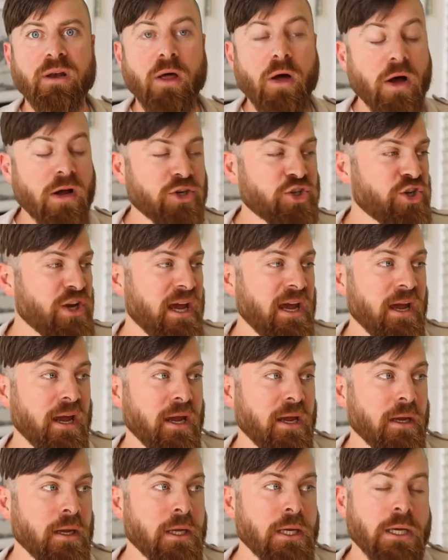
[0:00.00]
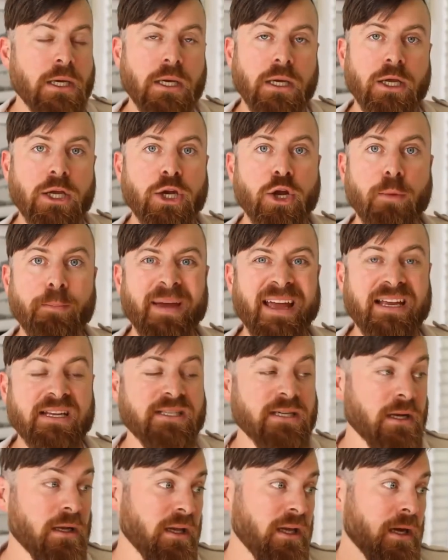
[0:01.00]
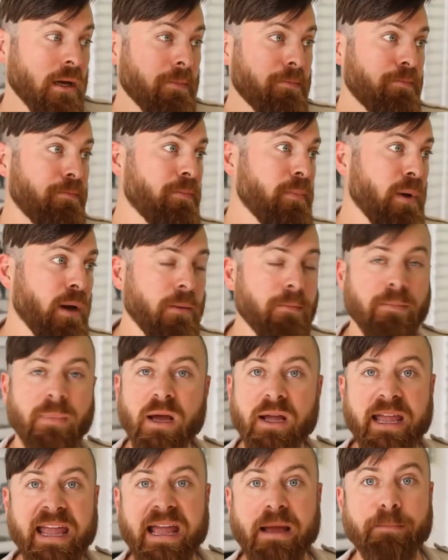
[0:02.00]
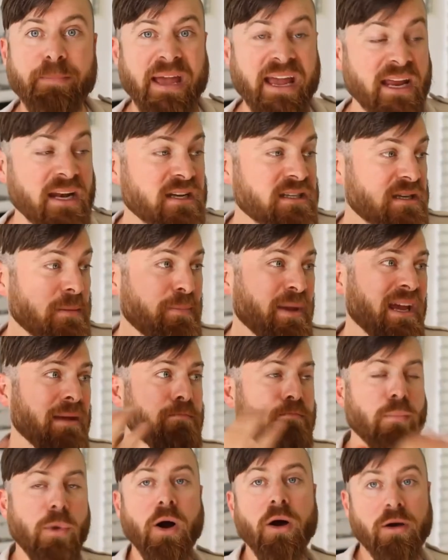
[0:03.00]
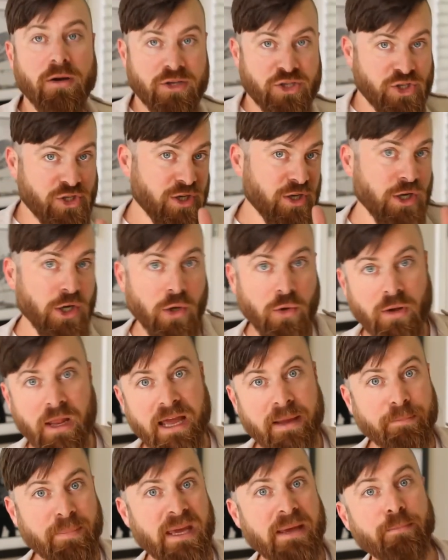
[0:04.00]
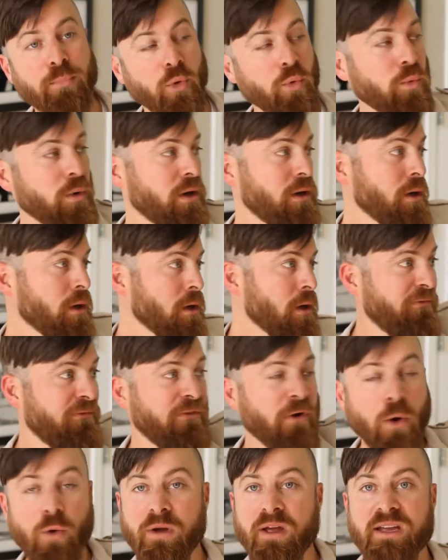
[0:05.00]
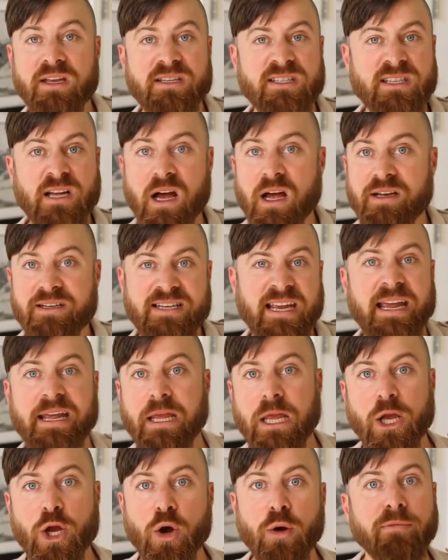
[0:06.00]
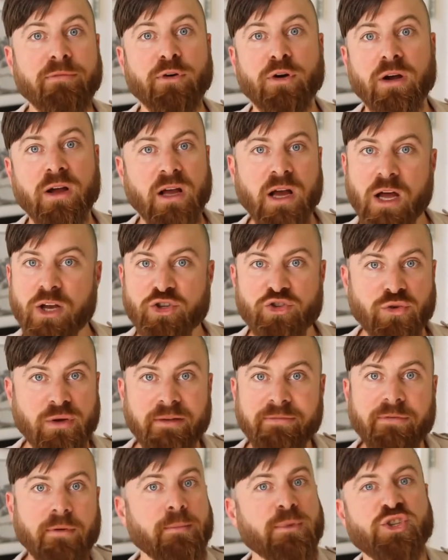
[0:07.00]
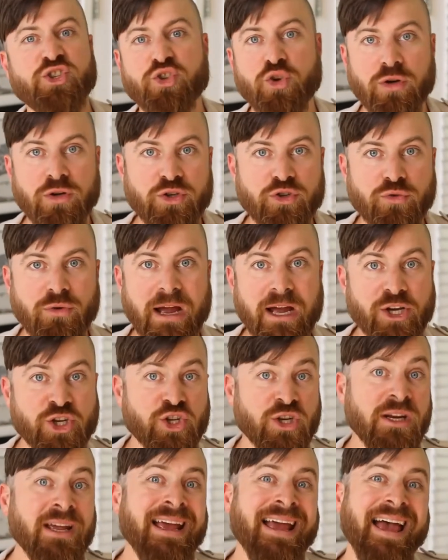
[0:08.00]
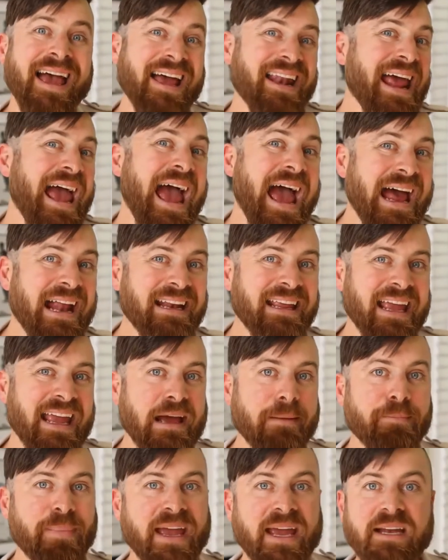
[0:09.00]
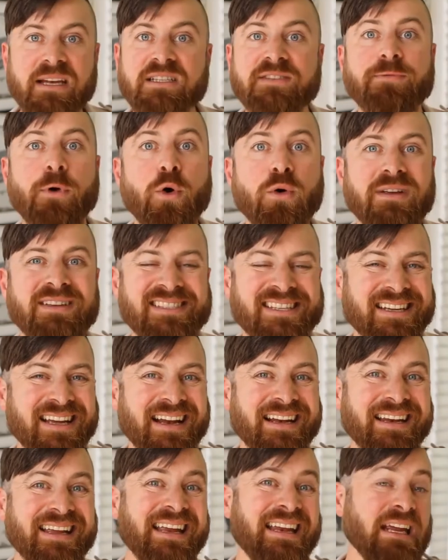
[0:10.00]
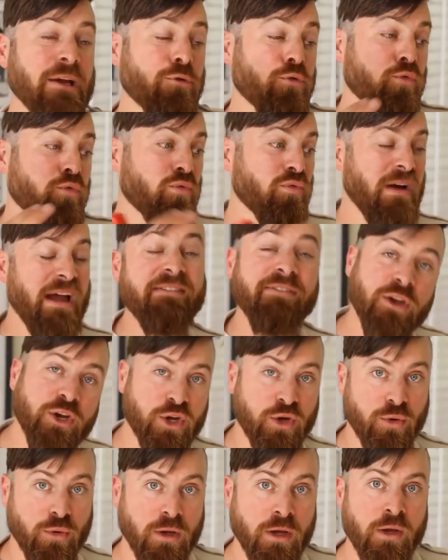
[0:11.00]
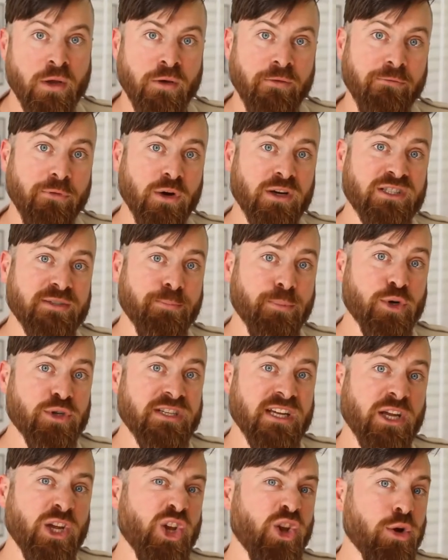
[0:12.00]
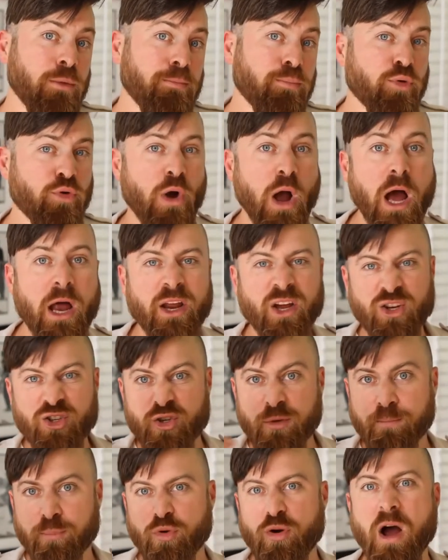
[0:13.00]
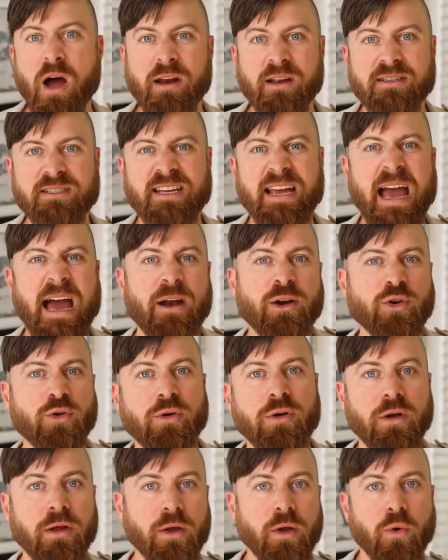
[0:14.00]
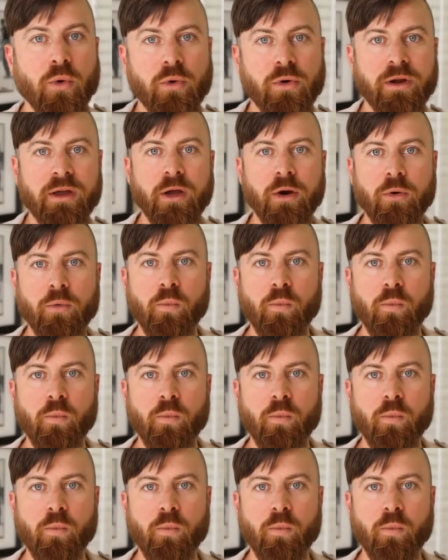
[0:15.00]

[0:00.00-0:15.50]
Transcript: launch a, you know, basically a campaign is a big march, you know, like people would focus on taking over a country from a certain direction. An ad campaign is focusing on getting revenue for its particular product or product category or